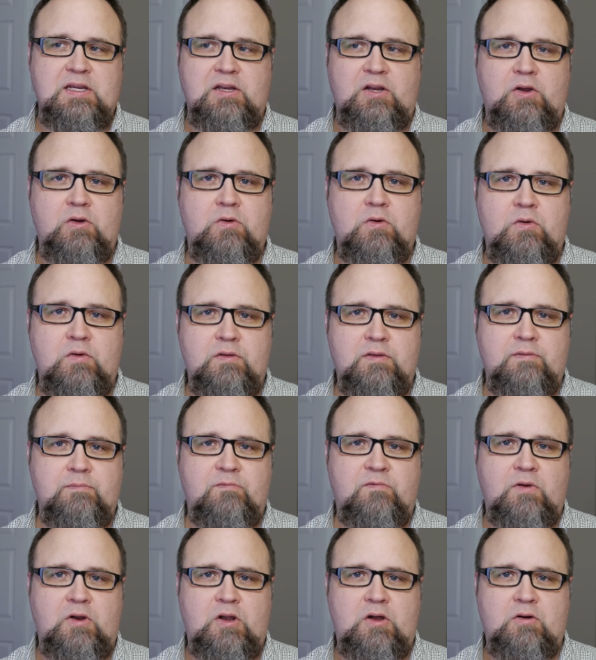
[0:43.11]
logo on the
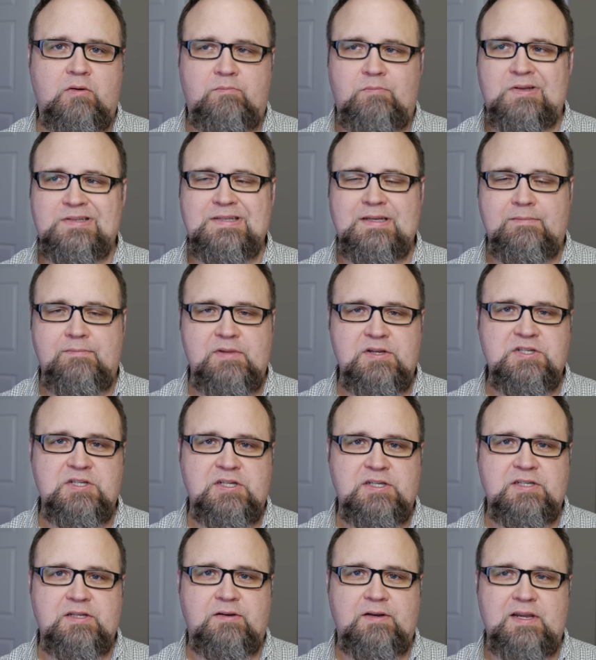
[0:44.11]
vlog. Plus I didn't mention
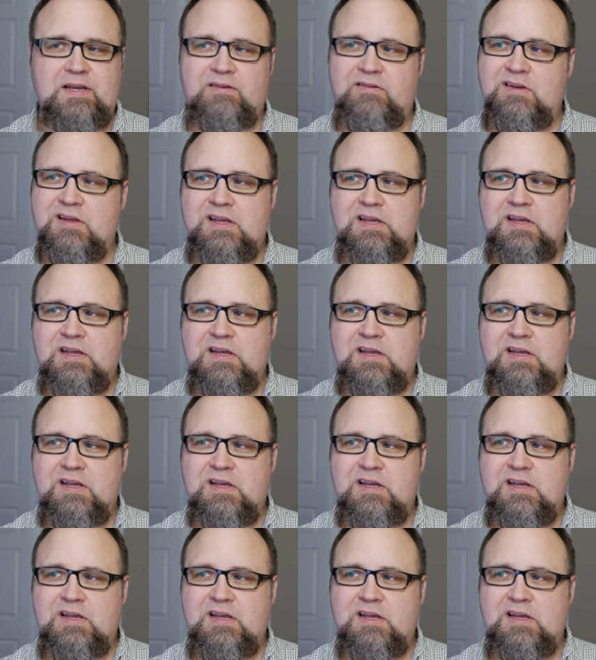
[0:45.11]
it till now.